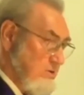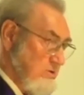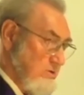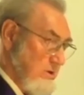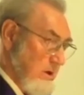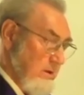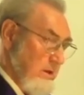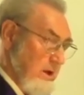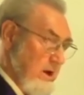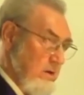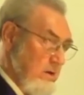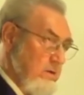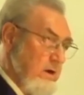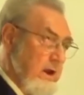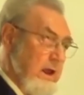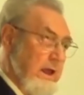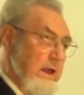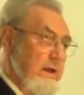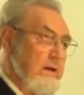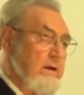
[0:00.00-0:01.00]
on the other
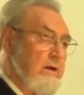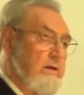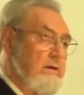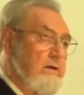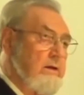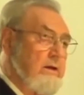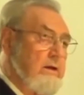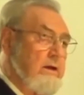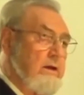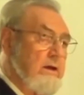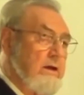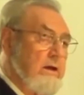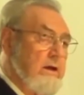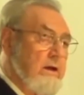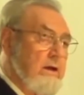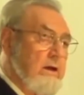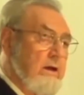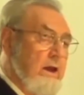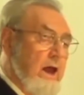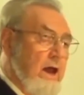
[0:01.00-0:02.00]
hand,
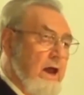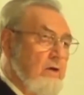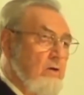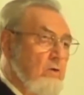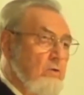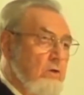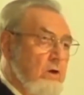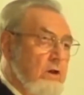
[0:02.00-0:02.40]
not only